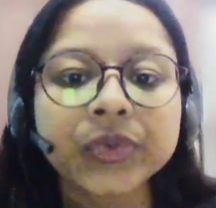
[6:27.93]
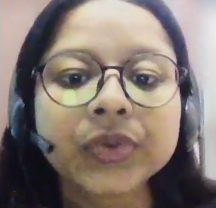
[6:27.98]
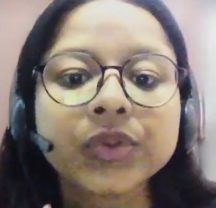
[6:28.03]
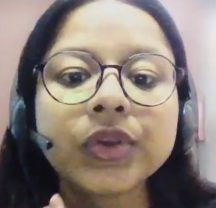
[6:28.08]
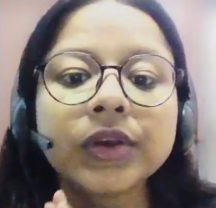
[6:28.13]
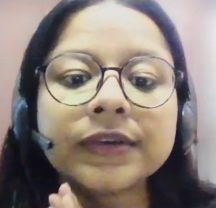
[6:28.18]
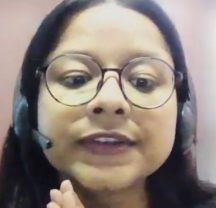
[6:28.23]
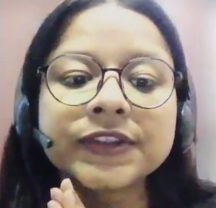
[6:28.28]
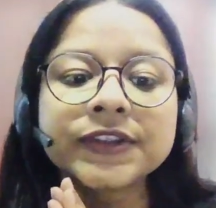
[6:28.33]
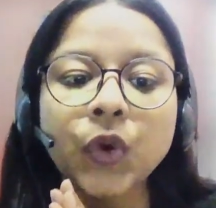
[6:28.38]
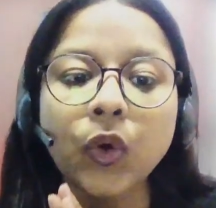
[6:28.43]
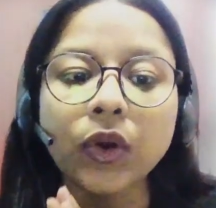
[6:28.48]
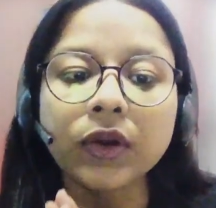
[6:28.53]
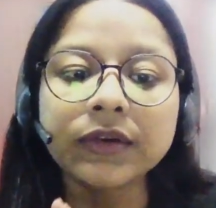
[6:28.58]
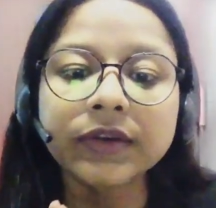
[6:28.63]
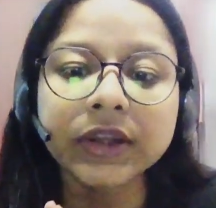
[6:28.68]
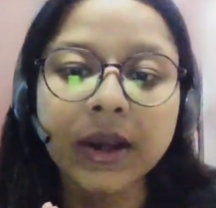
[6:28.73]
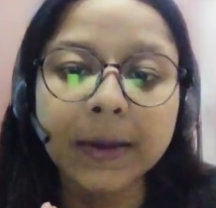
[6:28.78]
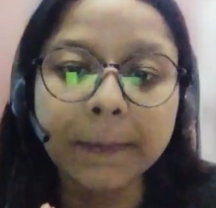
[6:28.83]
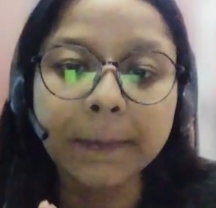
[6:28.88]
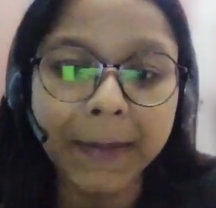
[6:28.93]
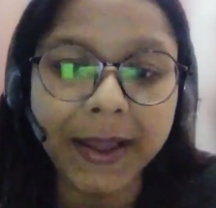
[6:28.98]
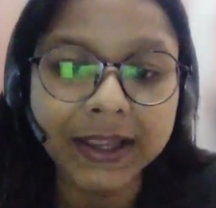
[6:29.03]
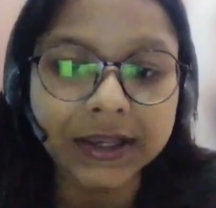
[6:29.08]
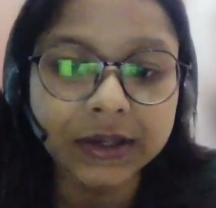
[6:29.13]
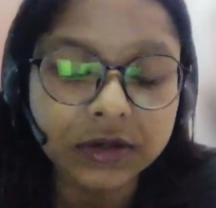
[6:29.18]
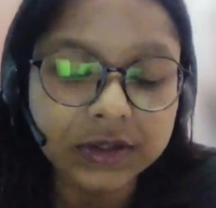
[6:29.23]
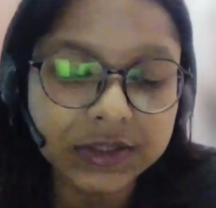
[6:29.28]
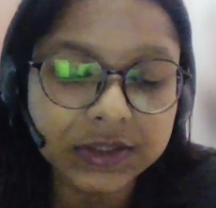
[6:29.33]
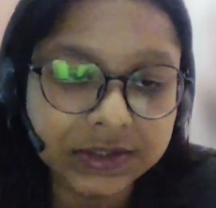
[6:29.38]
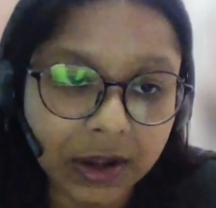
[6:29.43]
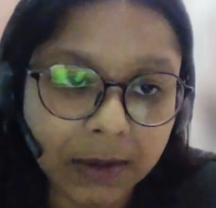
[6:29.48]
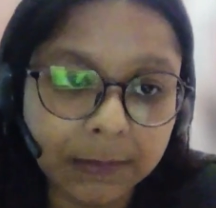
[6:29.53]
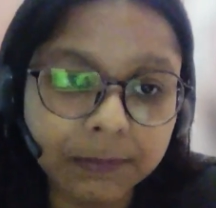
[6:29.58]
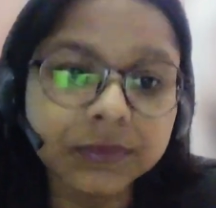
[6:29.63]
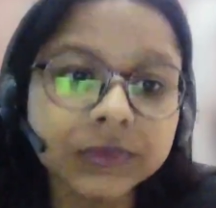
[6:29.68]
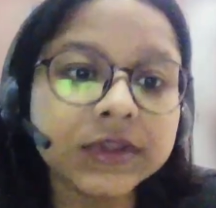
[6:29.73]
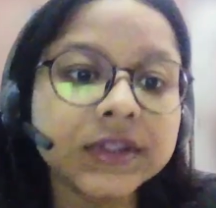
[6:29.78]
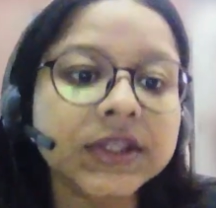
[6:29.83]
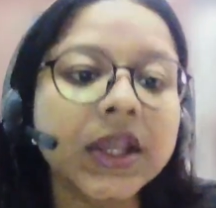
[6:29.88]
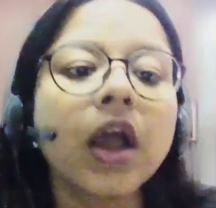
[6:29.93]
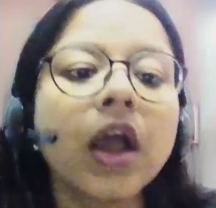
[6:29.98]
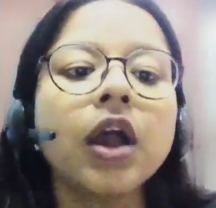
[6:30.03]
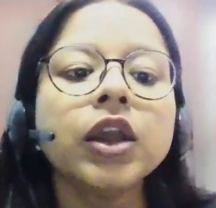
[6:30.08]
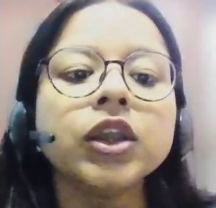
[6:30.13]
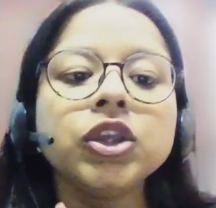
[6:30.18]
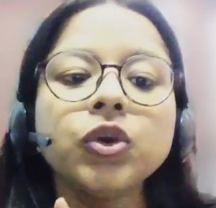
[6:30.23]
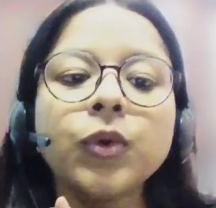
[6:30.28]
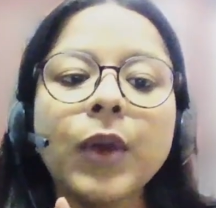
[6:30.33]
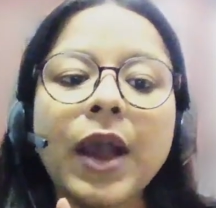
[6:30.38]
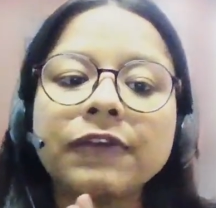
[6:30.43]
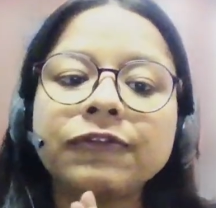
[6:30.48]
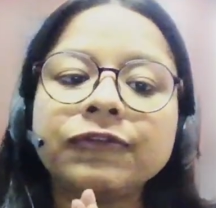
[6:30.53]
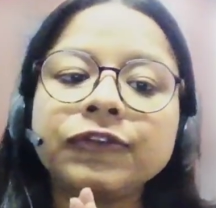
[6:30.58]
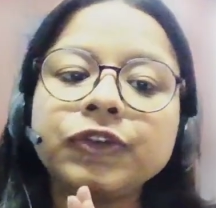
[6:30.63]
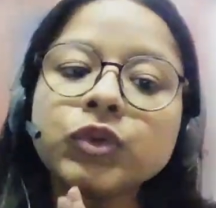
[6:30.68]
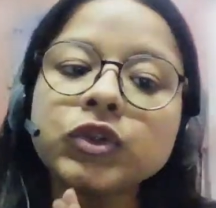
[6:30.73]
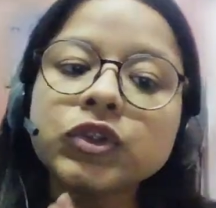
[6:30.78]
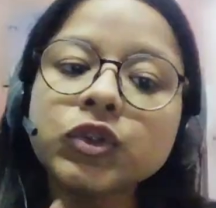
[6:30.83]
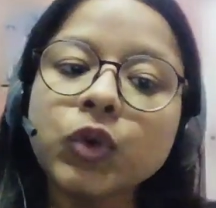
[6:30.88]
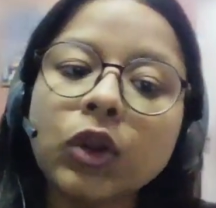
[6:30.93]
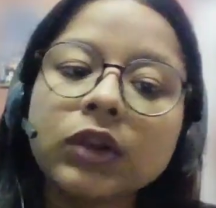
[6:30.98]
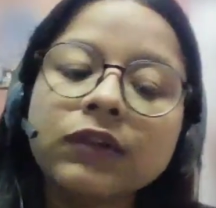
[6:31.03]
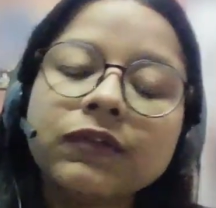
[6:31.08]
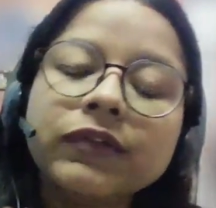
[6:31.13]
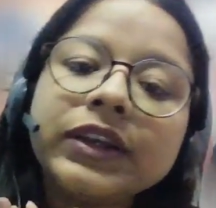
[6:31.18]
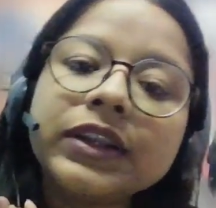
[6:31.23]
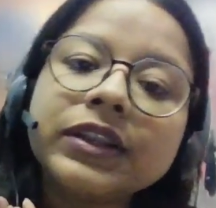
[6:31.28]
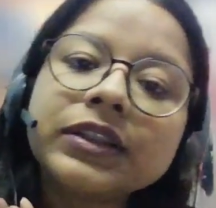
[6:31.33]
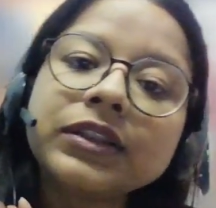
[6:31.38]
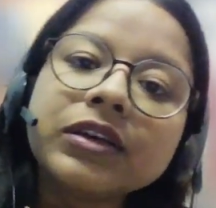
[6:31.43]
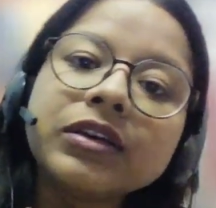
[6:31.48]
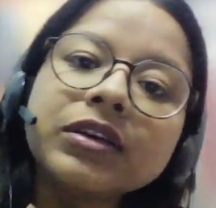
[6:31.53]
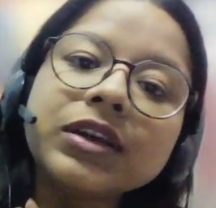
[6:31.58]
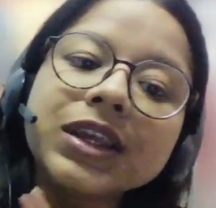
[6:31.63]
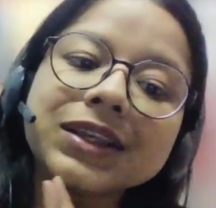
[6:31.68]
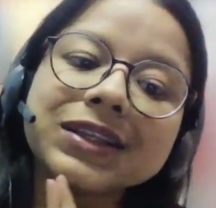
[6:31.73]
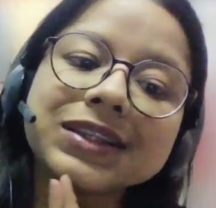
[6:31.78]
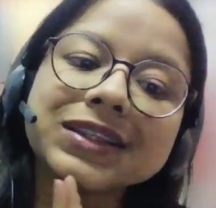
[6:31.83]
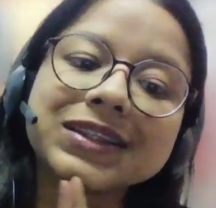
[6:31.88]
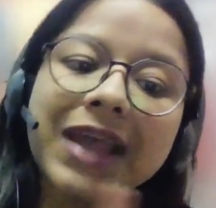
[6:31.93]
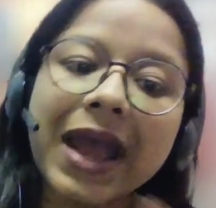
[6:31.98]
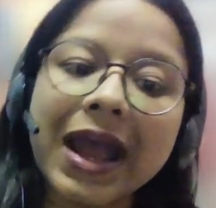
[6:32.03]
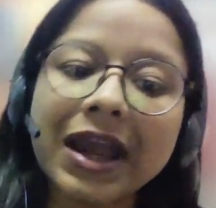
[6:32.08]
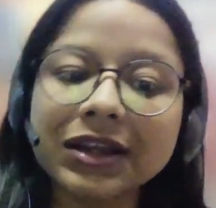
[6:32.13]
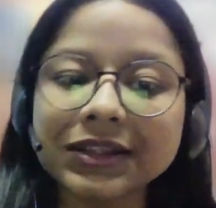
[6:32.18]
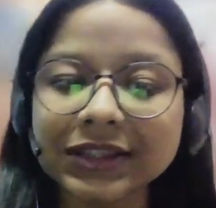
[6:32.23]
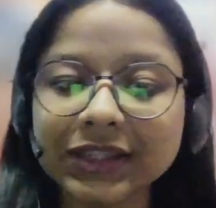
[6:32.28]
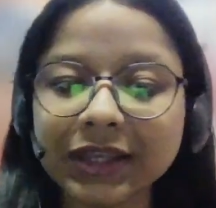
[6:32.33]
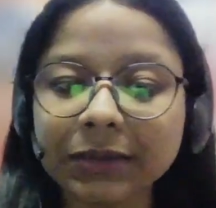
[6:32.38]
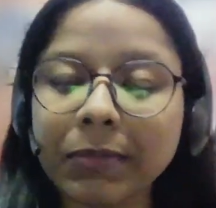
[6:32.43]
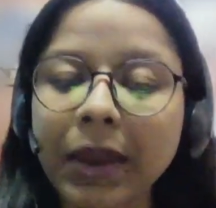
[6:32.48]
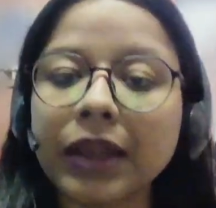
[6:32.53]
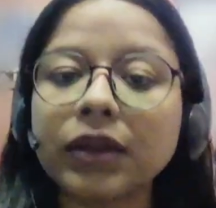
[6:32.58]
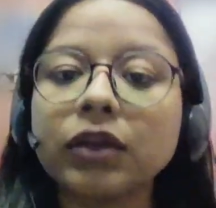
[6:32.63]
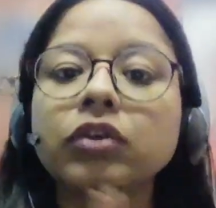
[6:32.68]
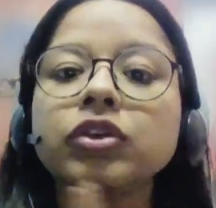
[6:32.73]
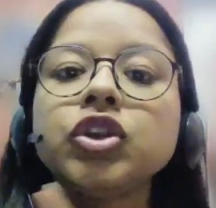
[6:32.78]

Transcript: you have solved compiler sums, you have to solve it in the exact same manner.